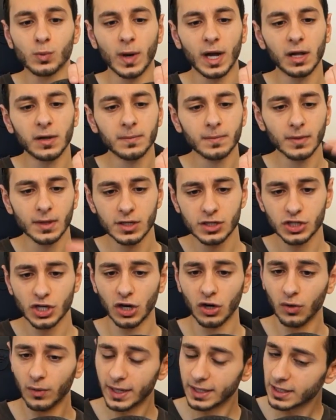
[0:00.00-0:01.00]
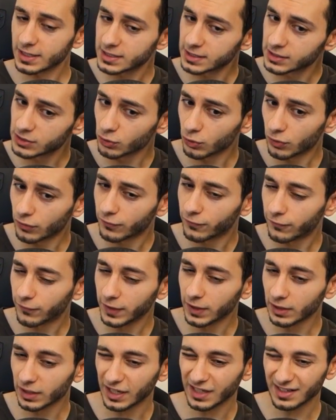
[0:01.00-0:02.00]
well, so it doesn't sort of
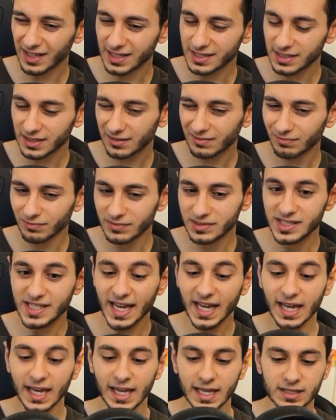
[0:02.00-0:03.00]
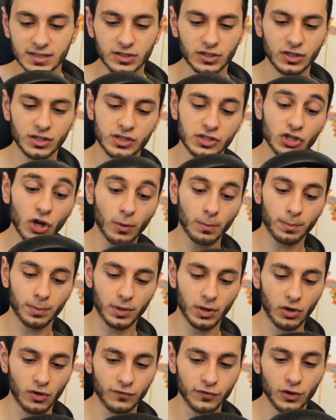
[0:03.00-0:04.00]
feel that it's digging into the top
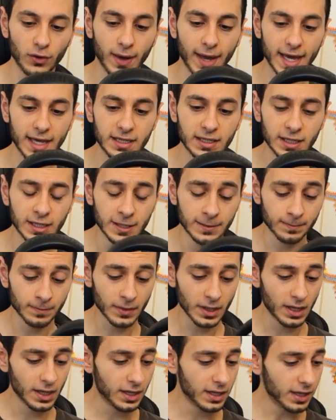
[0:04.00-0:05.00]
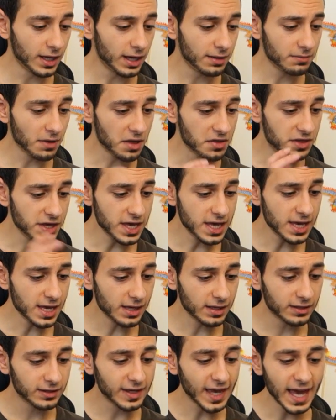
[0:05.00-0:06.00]
of your head. Uh,
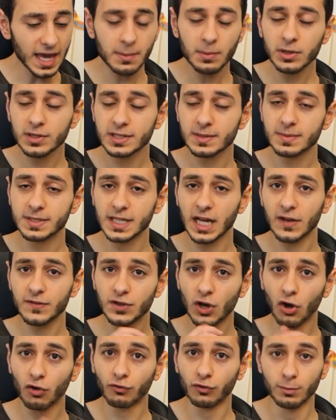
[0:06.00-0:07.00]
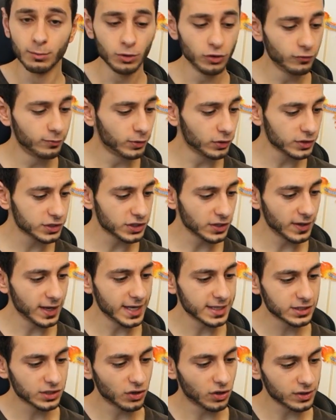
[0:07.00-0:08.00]
the cables themselves are removable, so
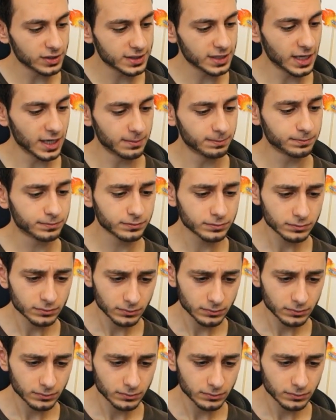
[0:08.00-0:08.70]
it's got um,